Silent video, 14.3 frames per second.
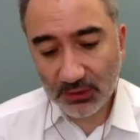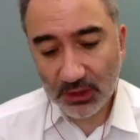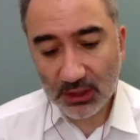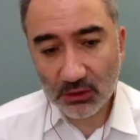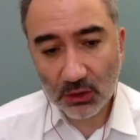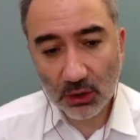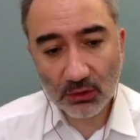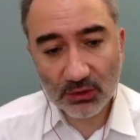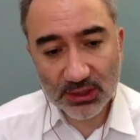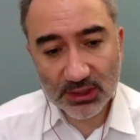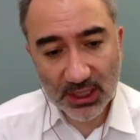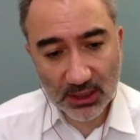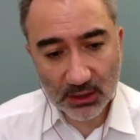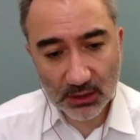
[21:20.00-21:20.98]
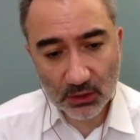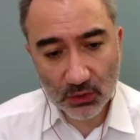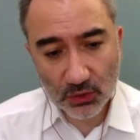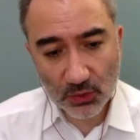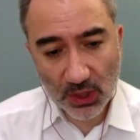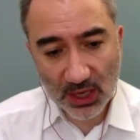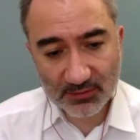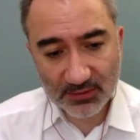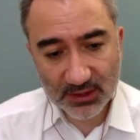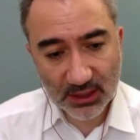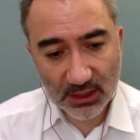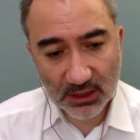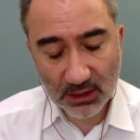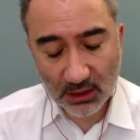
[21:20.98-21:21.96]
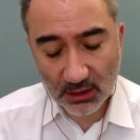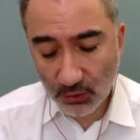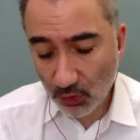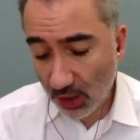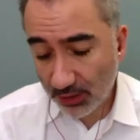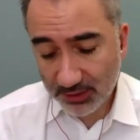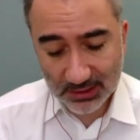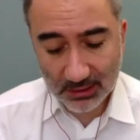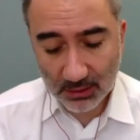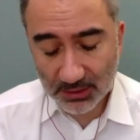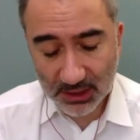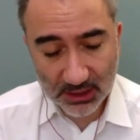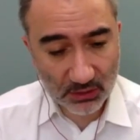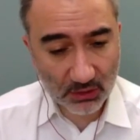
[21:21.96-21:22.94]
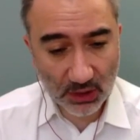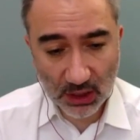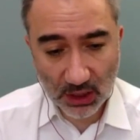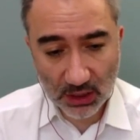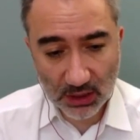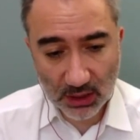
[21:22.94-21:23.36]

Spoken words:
intolerant attitudes we have seen throughout Islamic history and